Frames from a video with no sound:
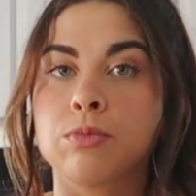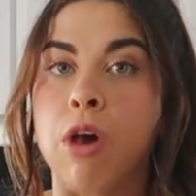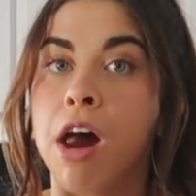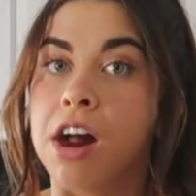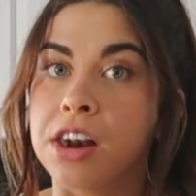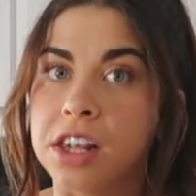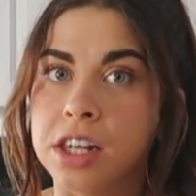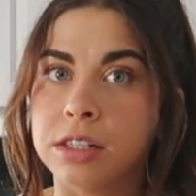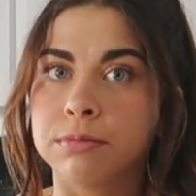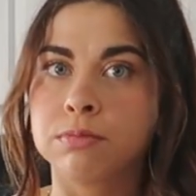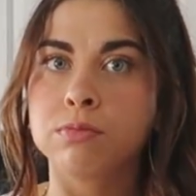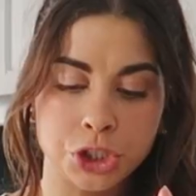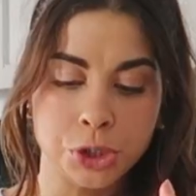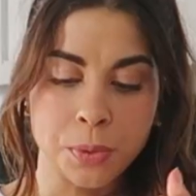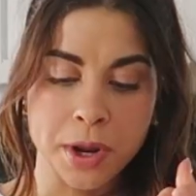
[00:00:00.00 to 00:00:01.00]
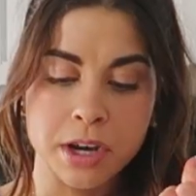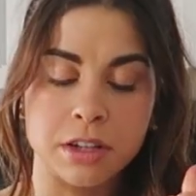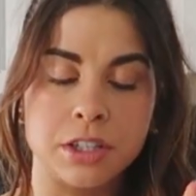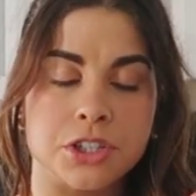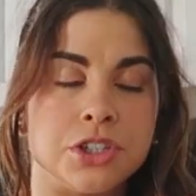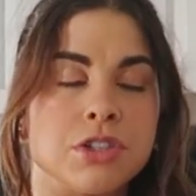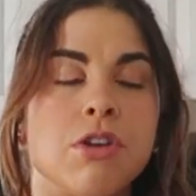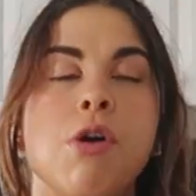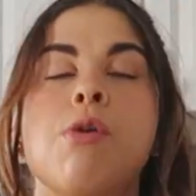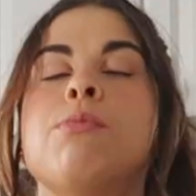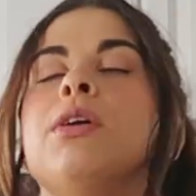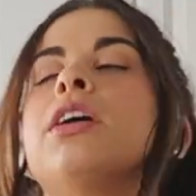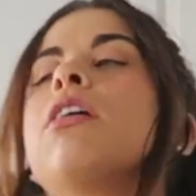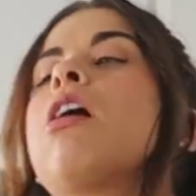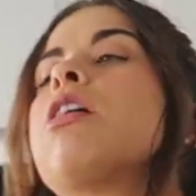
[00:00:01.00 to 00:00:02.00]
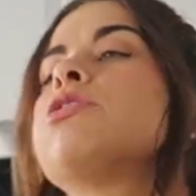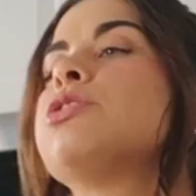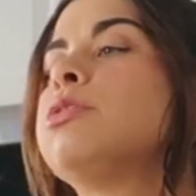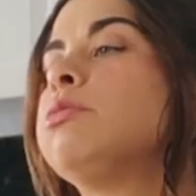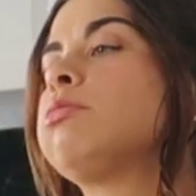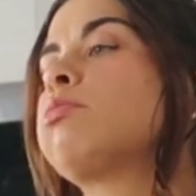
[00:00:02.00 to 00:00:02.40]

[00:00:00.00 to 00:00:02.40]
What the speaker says: honey, chewy, delicious. Oh my gosh.